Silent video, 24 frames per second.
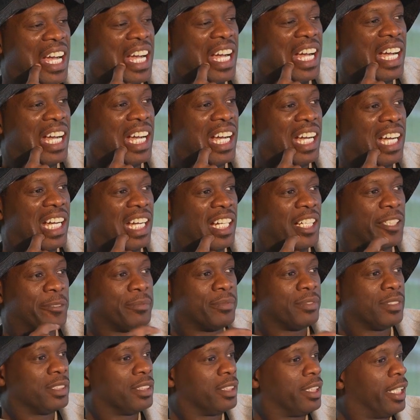uh,
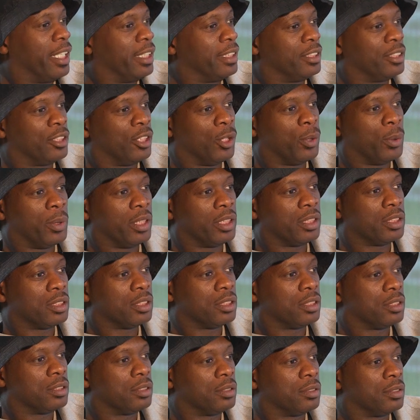you know
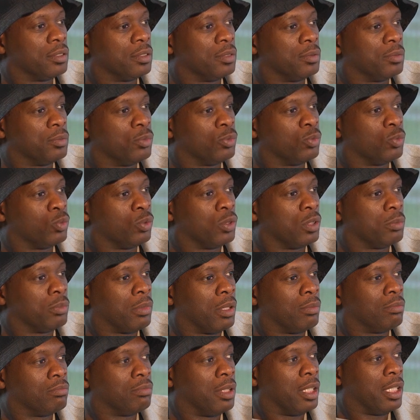what? One of
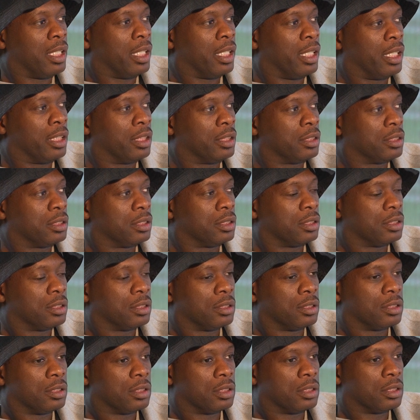my man,
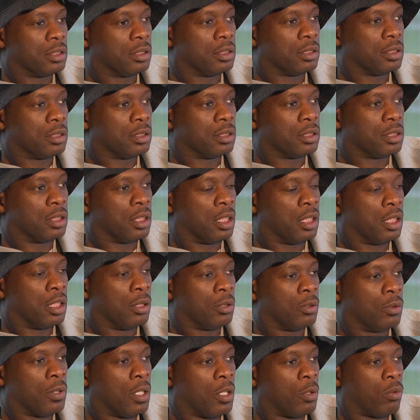uh,
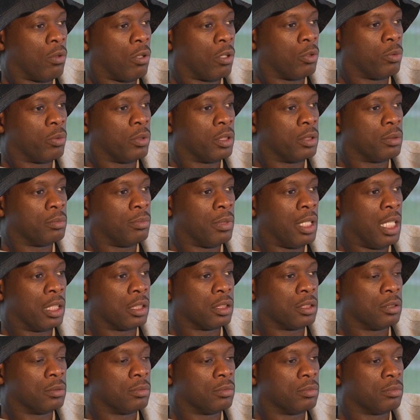who I work with,
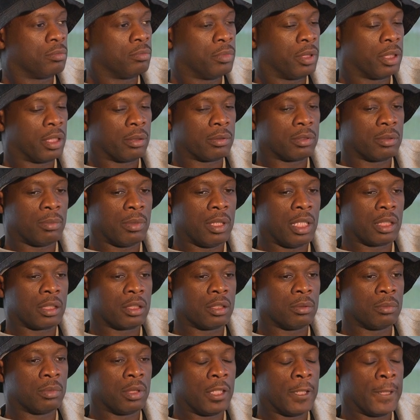Malcolm. Big up to
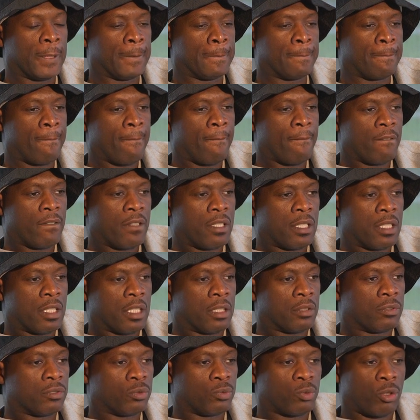Malcolm. Um,
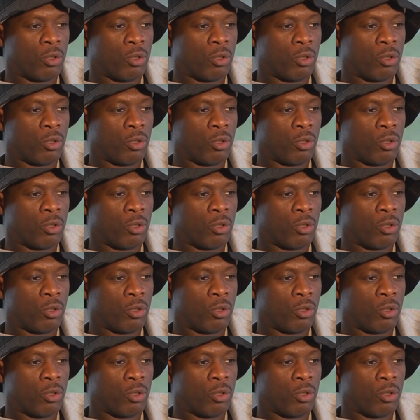I was